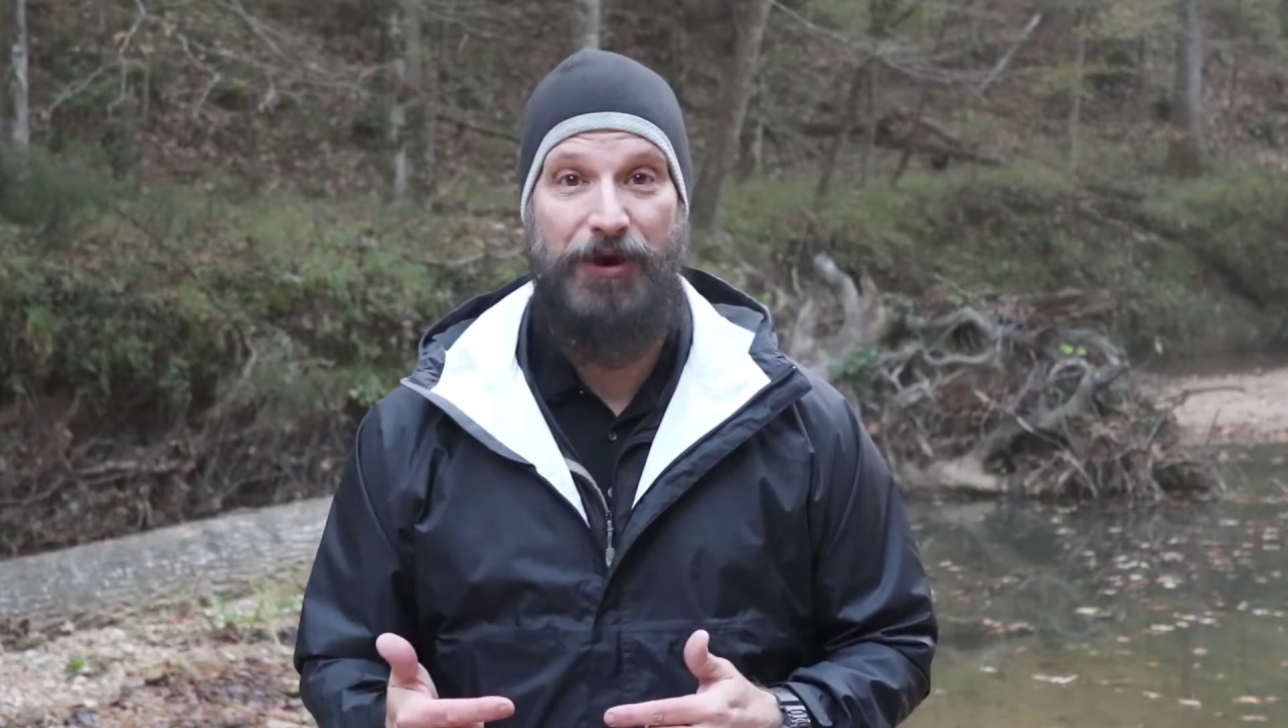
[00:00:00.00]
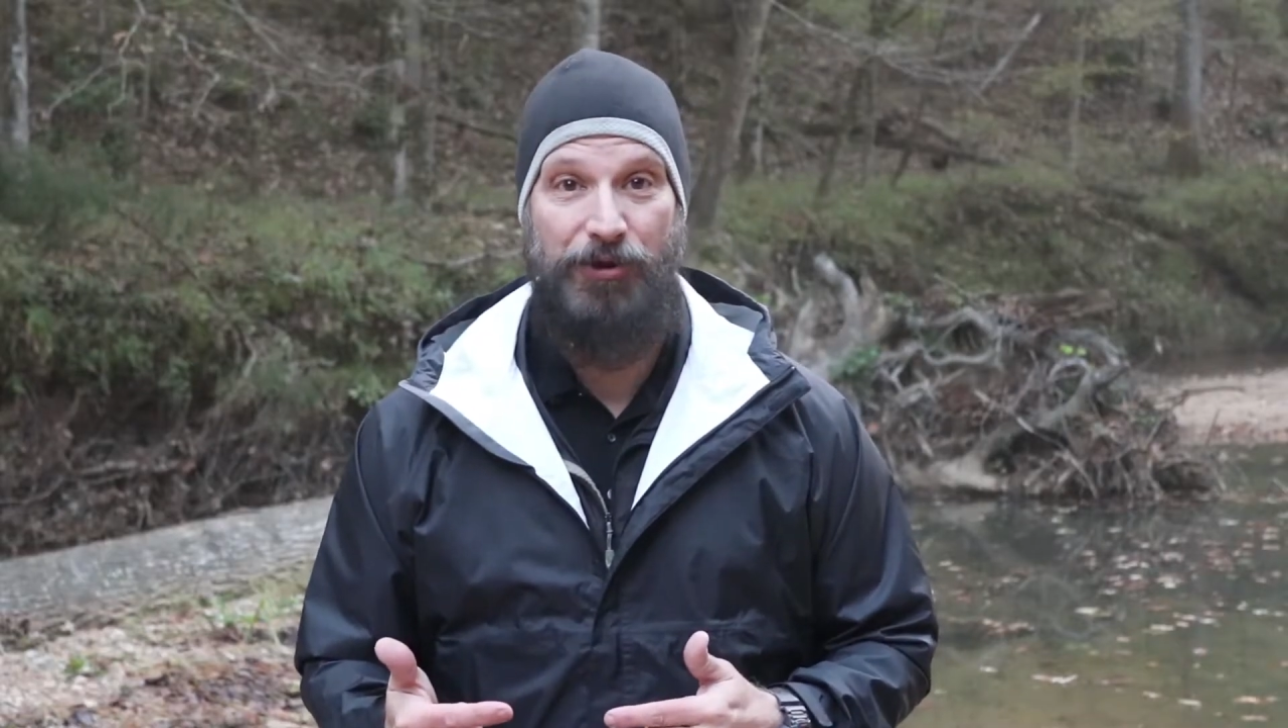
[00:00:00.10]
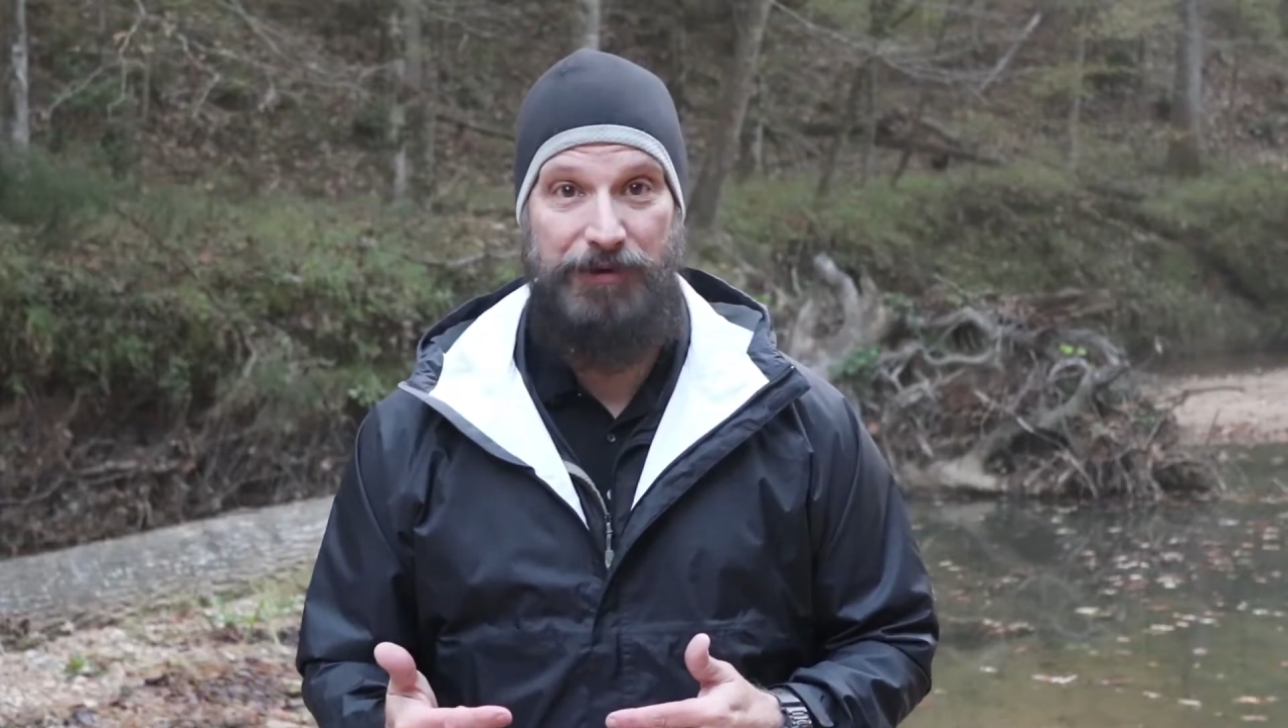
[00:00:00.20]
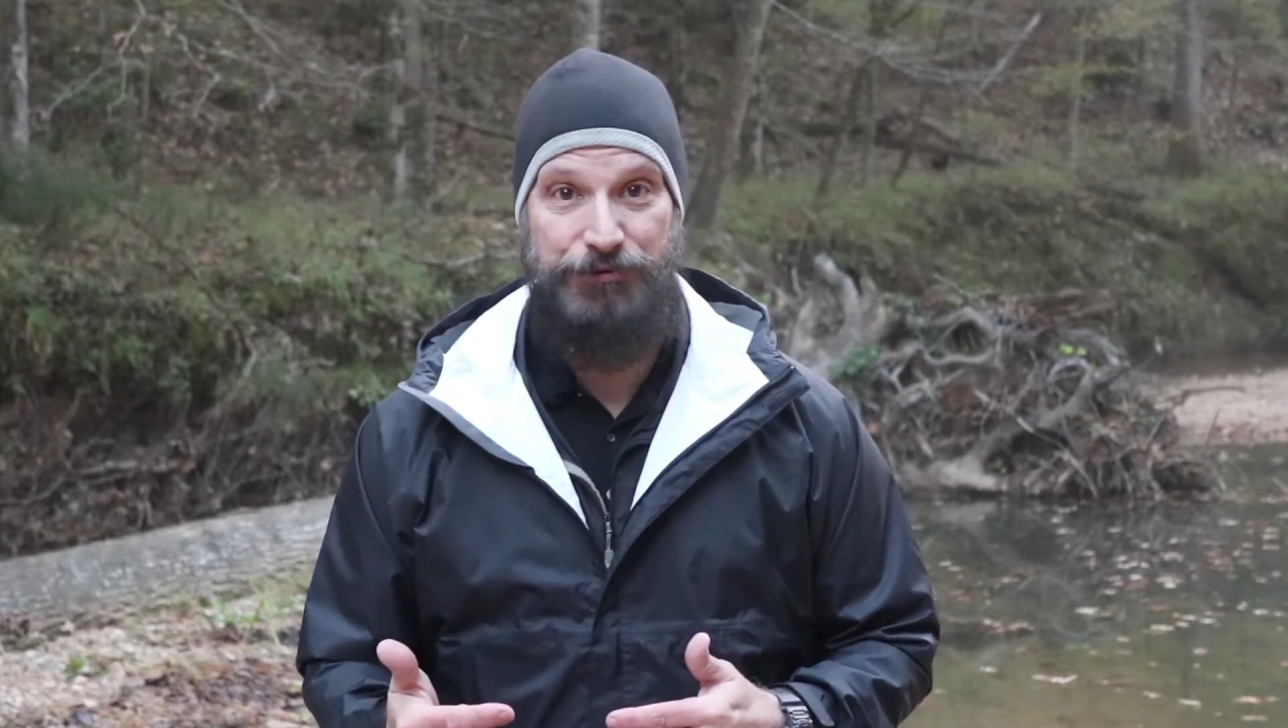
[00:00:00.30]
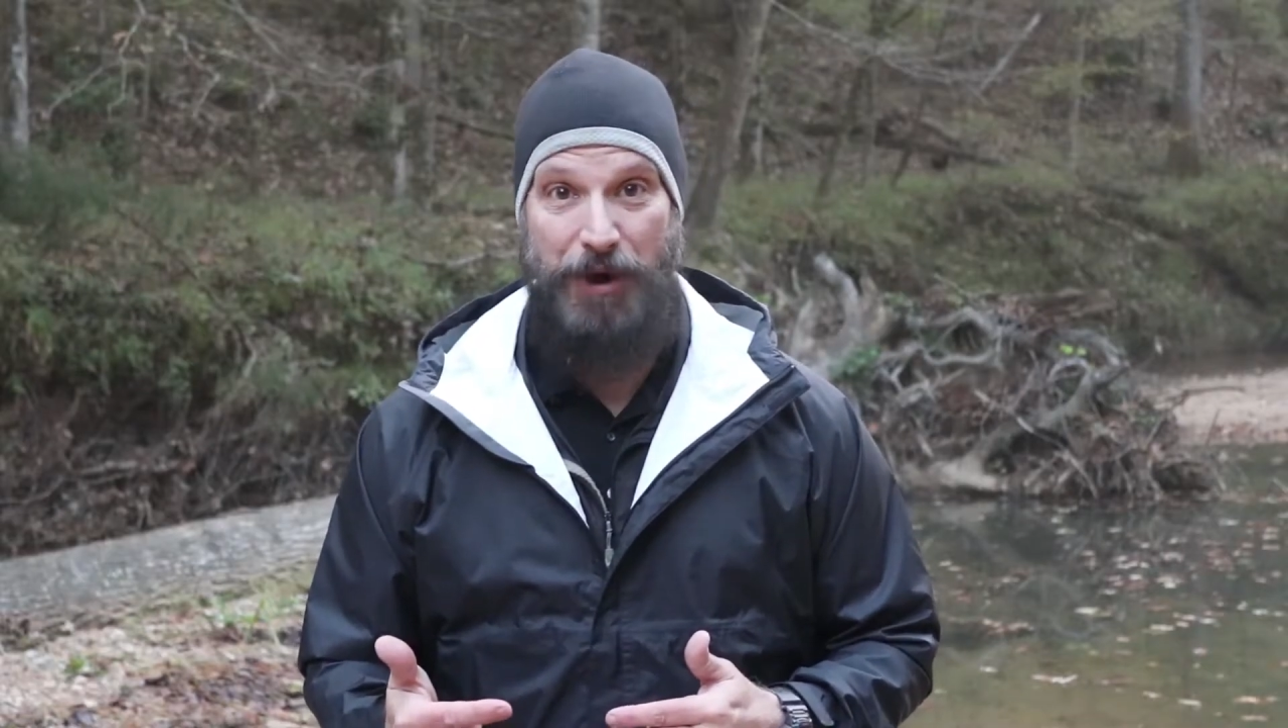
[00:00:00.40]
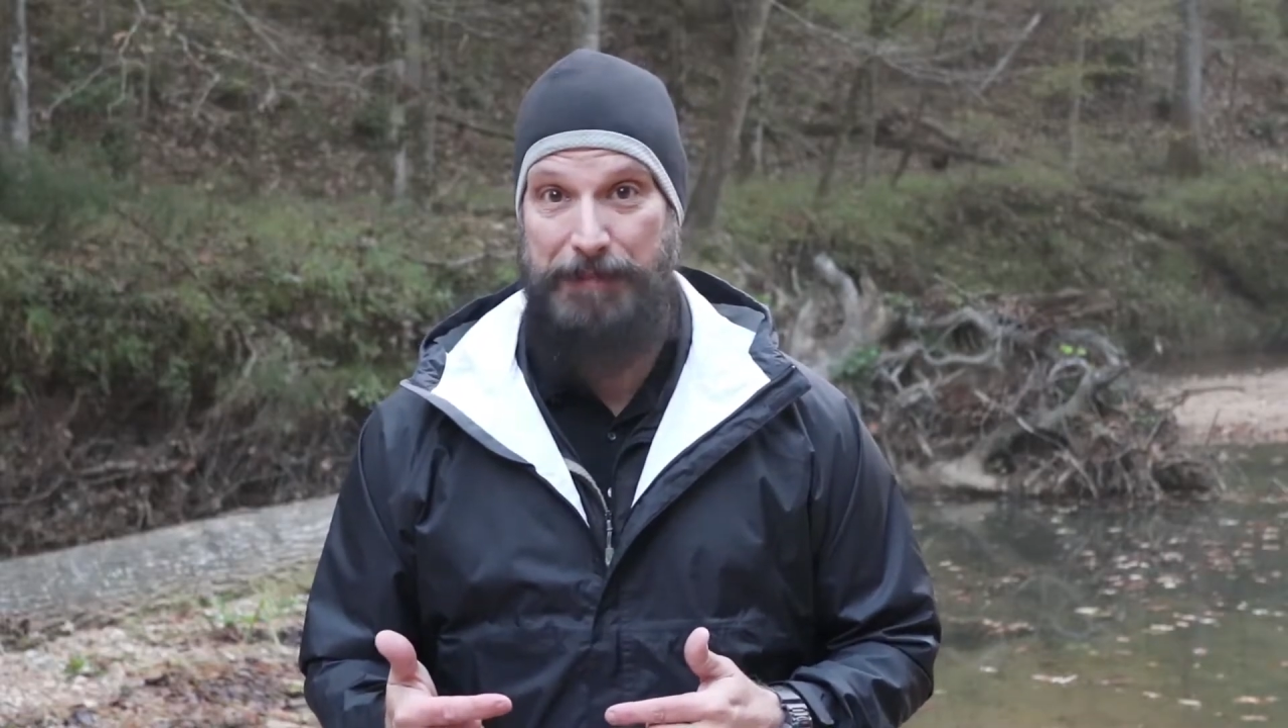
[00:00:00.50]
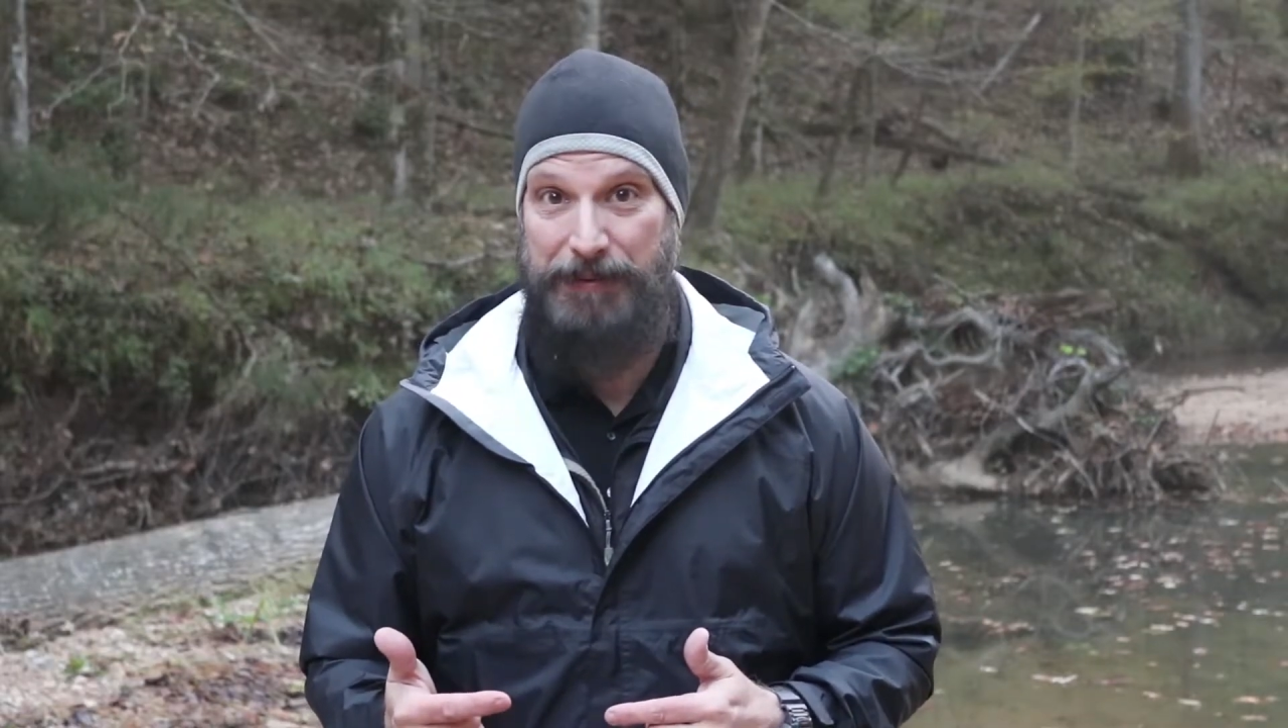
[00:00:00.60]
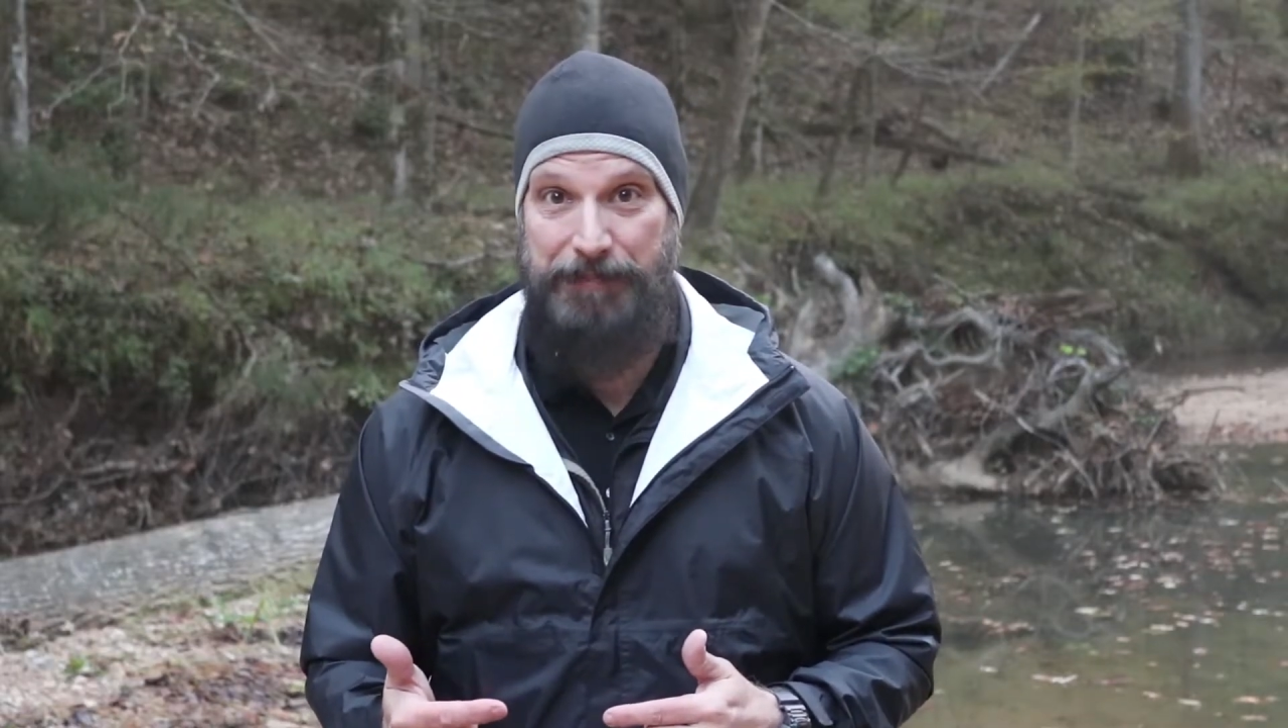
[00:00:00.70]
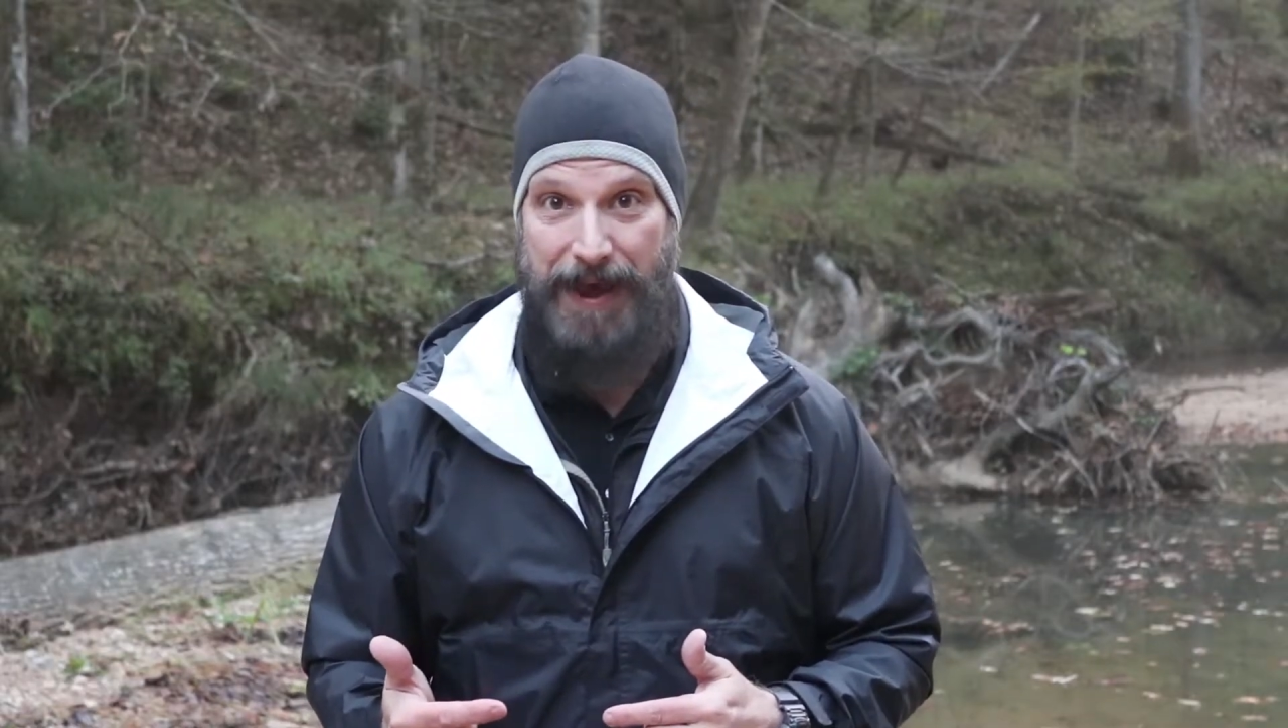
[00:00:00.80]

hole of dropping